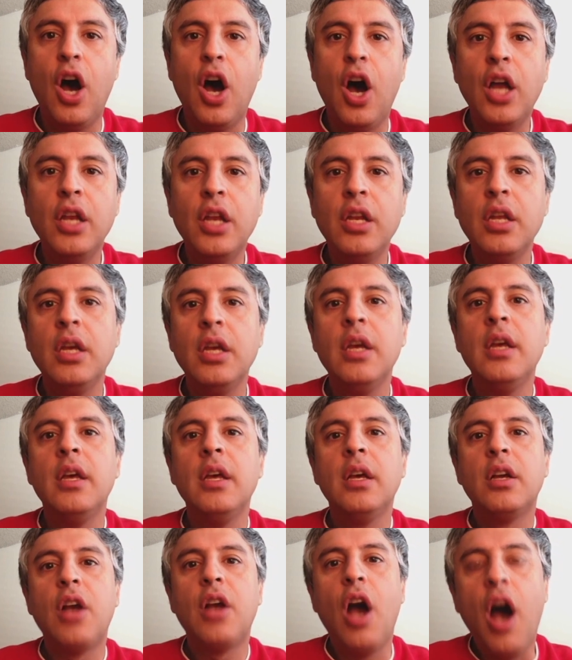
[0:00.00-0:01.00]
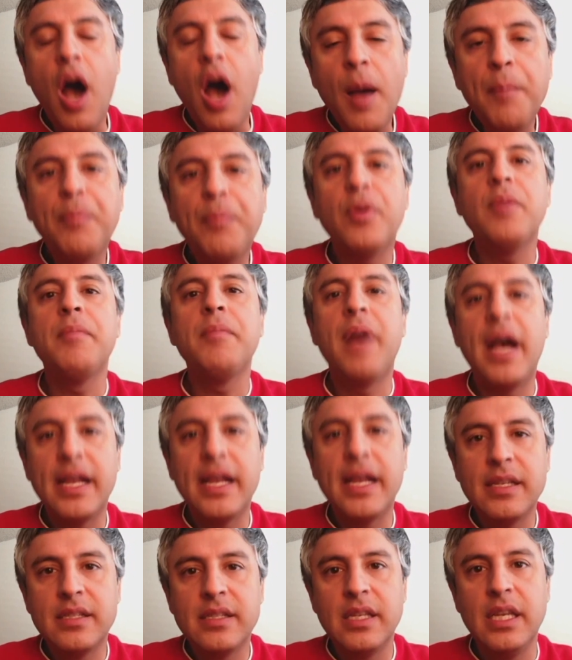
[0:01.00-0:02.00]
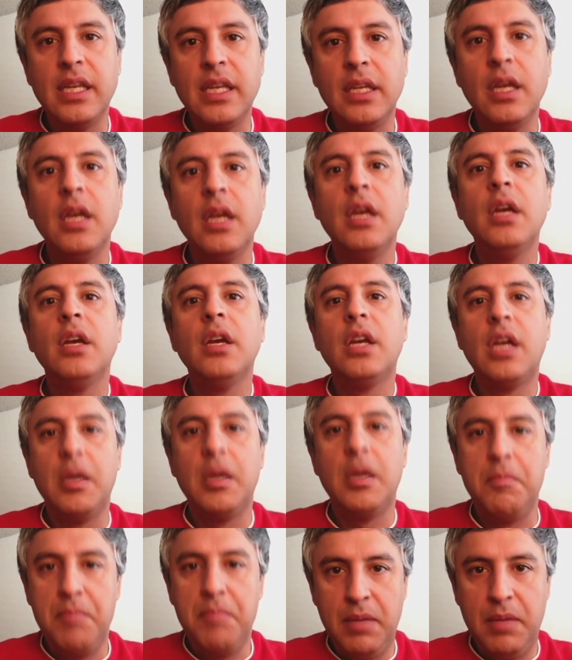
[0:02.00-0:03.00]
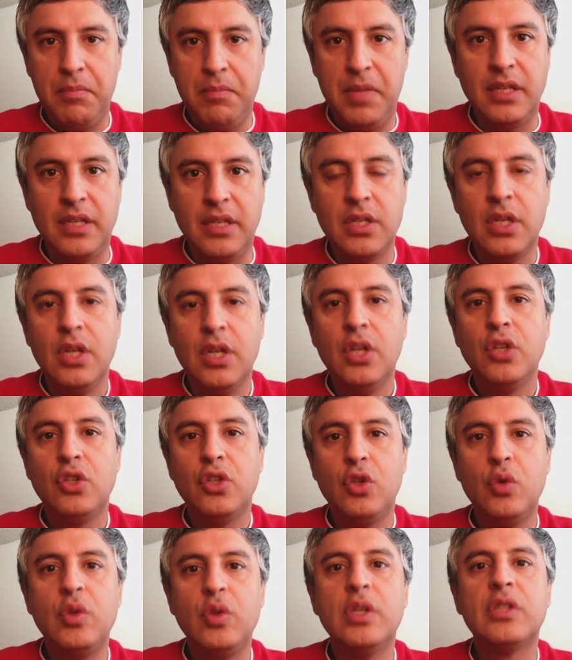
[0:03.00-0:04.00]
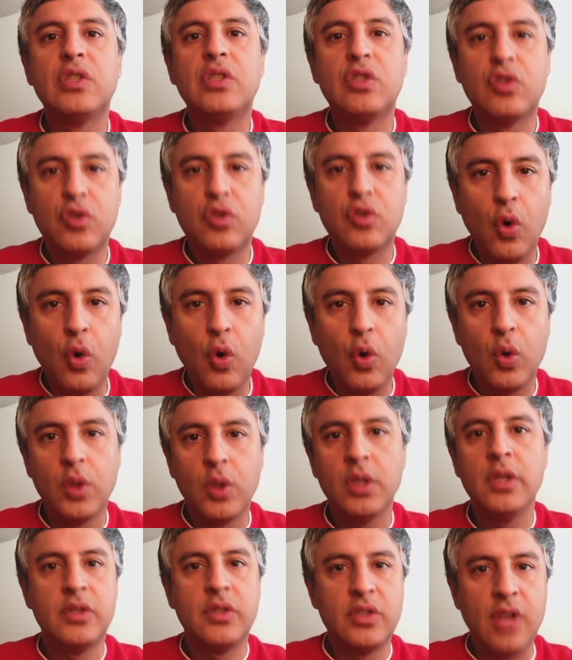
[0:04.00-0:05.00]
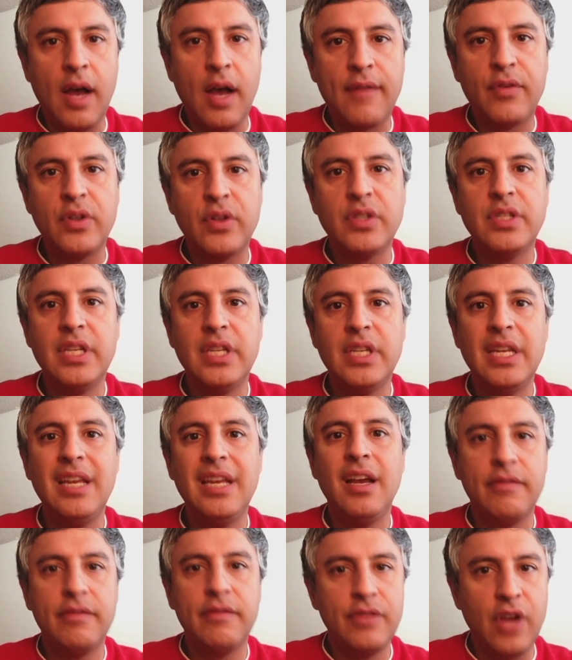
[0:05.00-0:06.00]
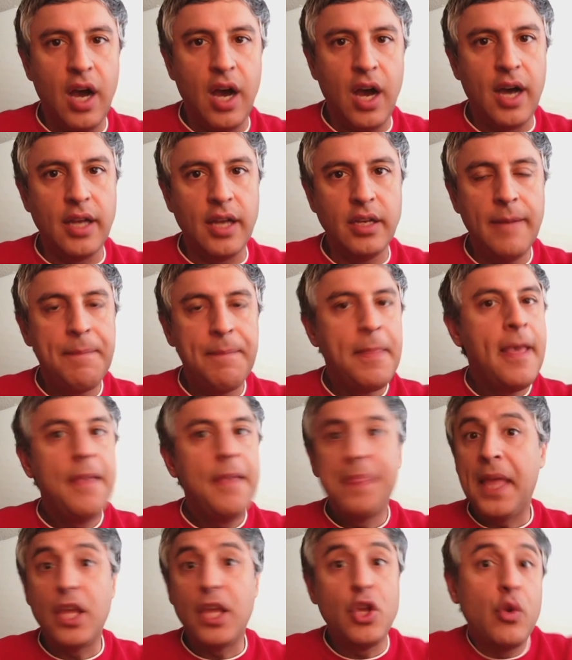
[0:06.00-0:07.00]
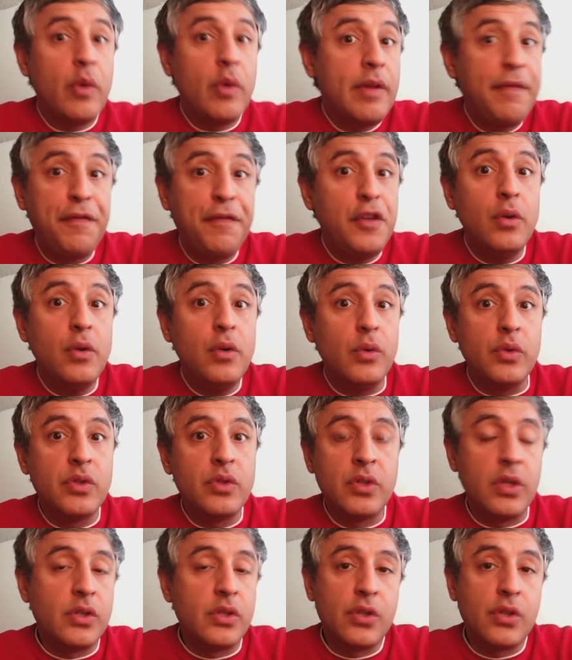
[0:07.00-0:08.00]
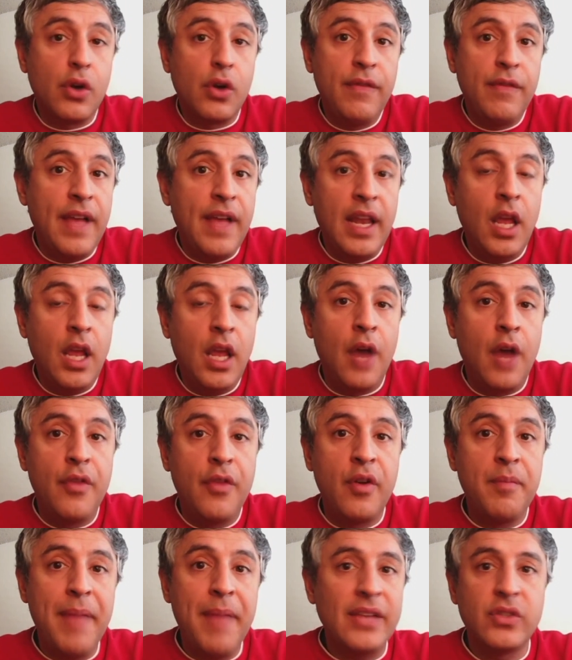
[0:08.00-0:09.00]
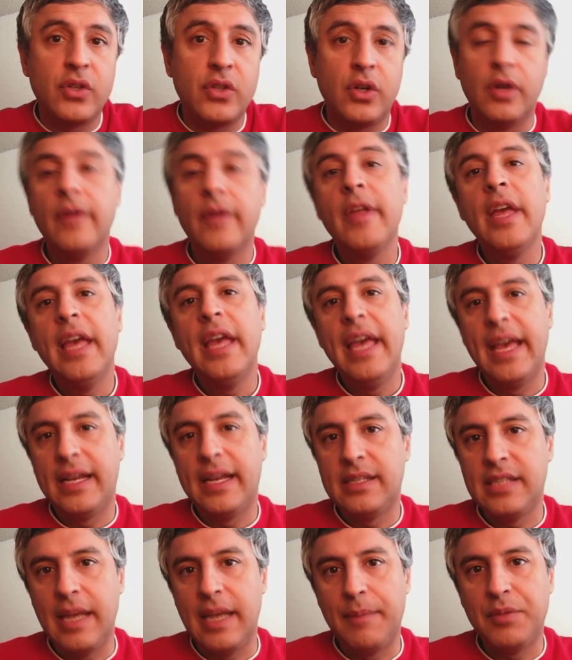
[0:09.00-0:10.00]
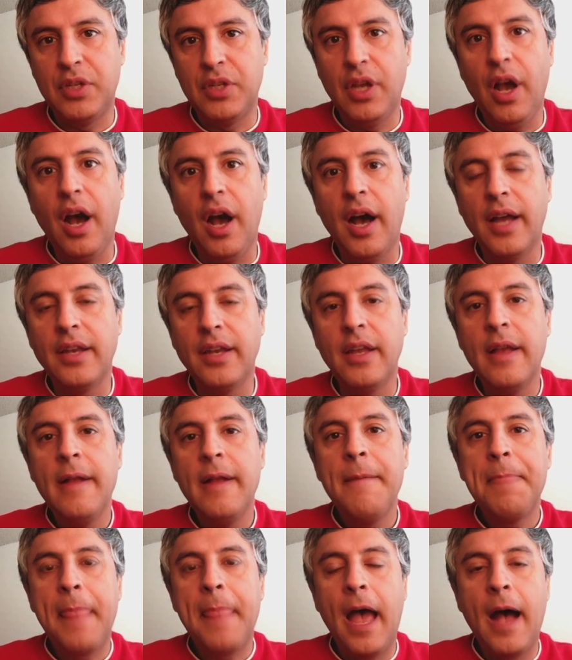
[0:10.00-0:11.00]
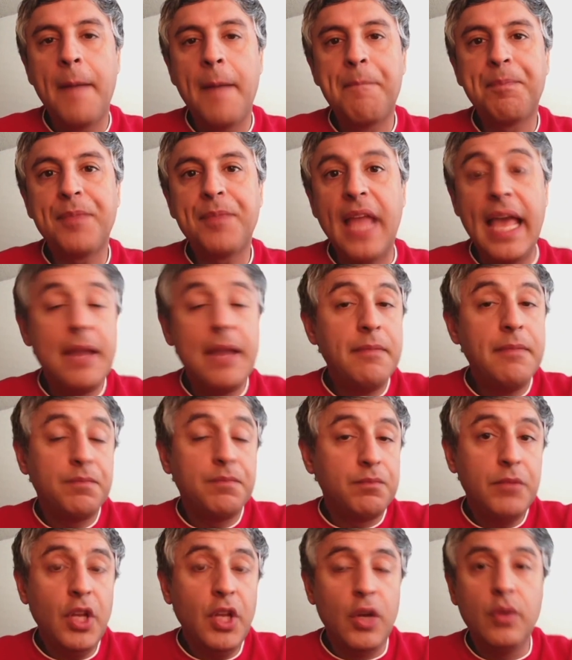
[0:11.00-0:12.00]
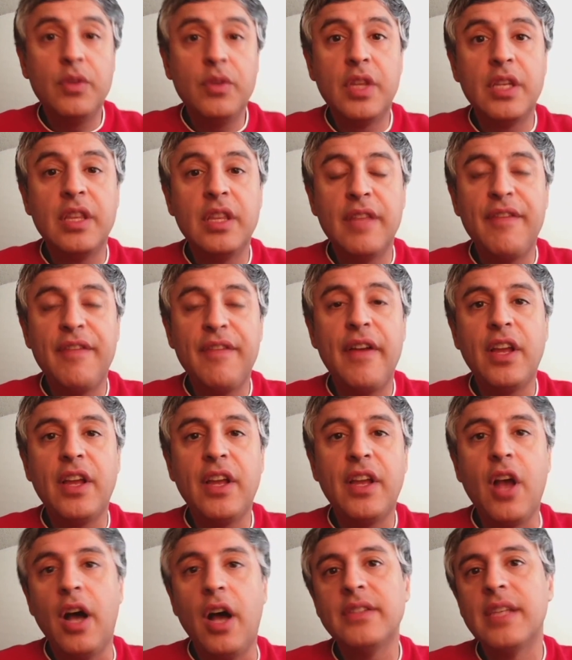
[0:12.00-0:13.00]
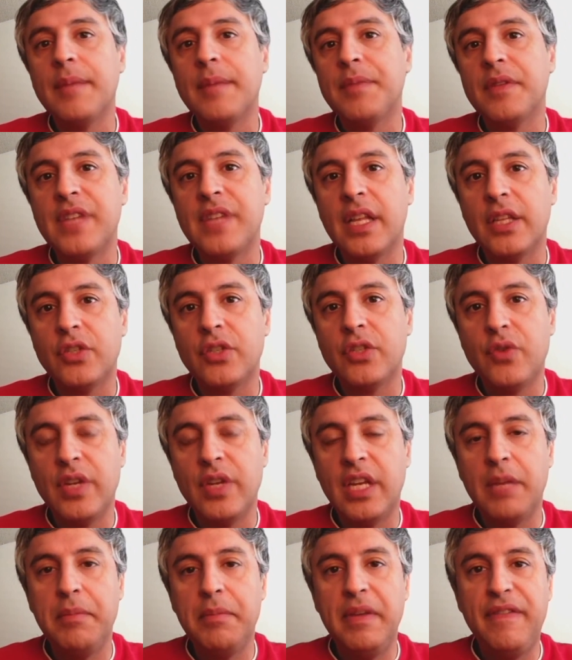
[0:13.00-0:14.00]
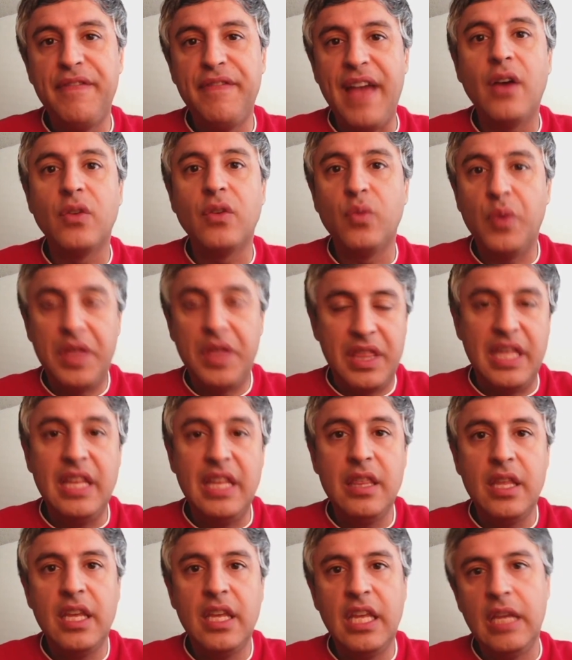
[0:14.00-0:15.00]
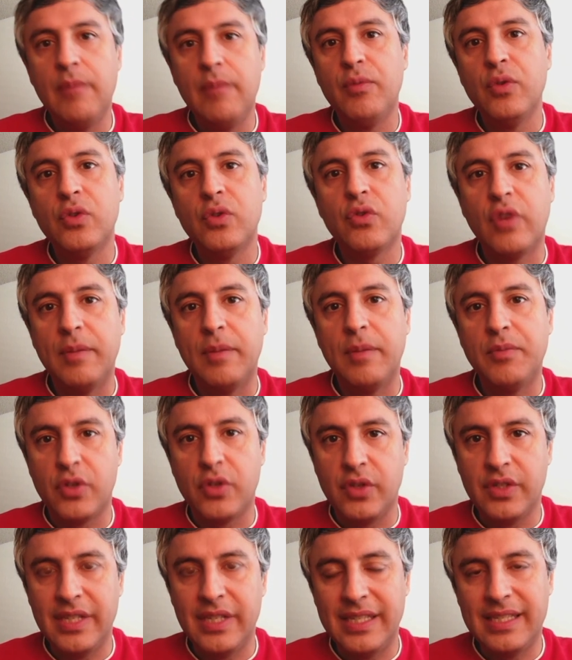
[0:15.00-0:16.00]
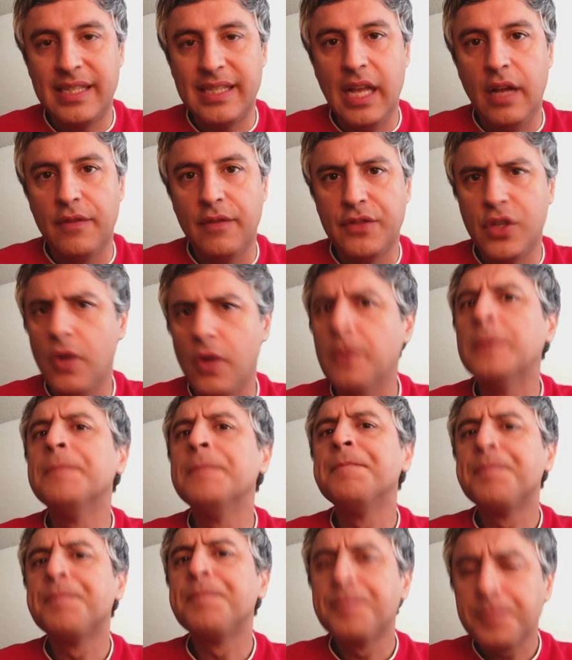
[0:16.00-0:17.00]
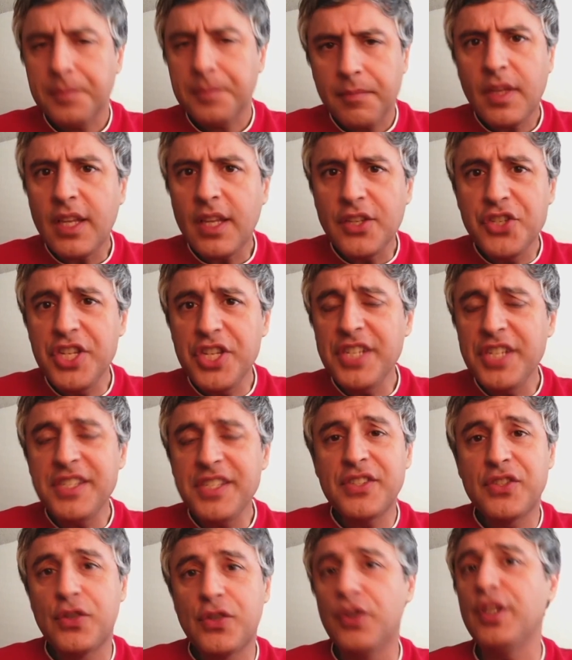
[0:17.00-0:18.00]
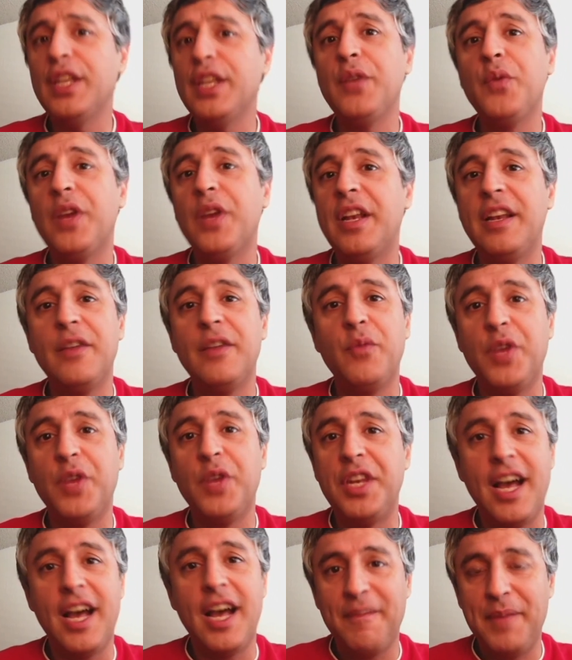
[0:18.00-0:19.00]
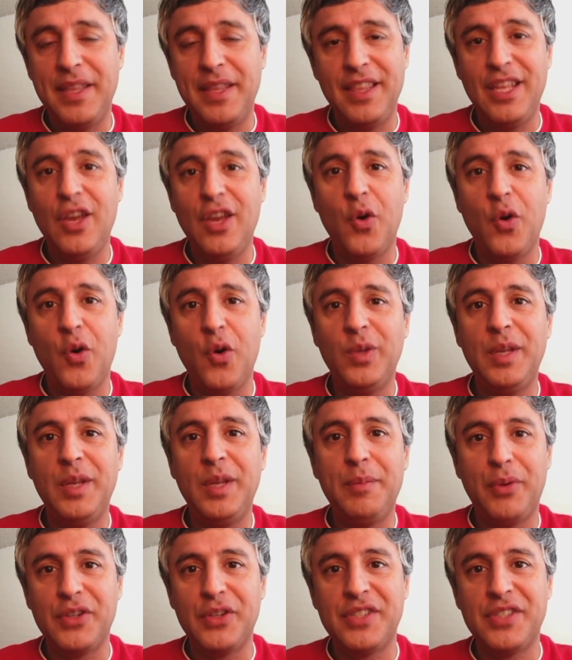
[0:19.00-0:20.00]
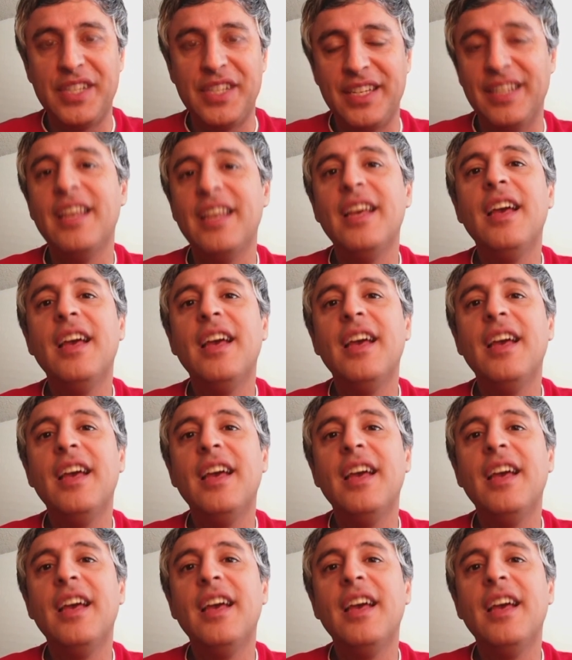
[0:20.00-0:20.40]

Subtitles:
uncompromising commitment to the sole sovereignty of God, that you refused to serve any other master except God. And, the very concept of zealotry can be found within the Hebrew Scriptures itself. So Jesus certainly would not have been the only person